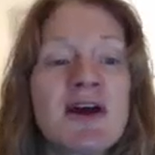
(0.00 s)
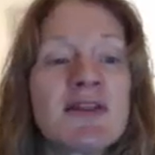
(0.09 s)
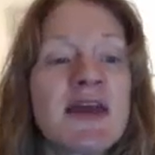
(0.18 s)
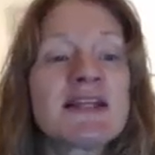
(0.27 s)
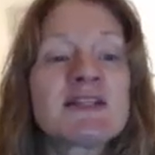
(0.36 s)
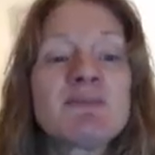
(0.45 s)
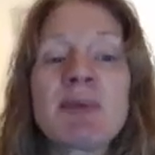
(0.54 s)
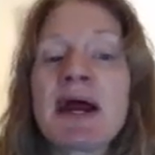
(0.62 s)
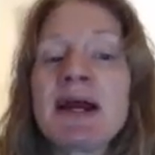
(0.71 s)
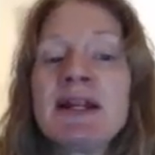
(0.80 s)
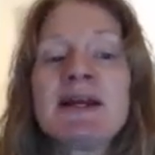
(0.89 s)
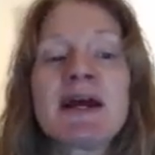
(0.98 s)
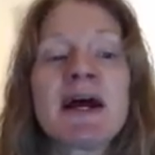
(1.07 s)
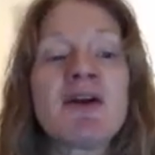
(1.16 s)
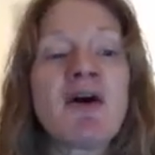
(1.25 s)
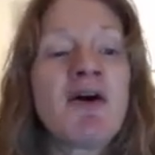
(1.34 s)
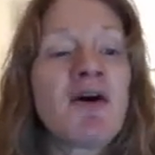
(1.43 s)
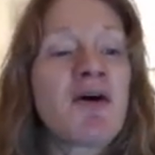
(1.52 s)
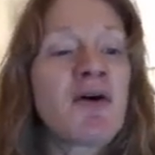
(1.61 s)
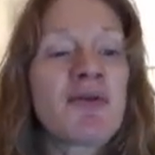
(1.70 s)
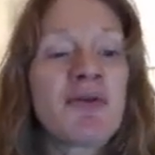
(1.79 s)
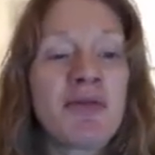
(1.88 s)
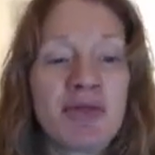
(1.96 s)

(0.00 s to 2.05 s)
that's binding on all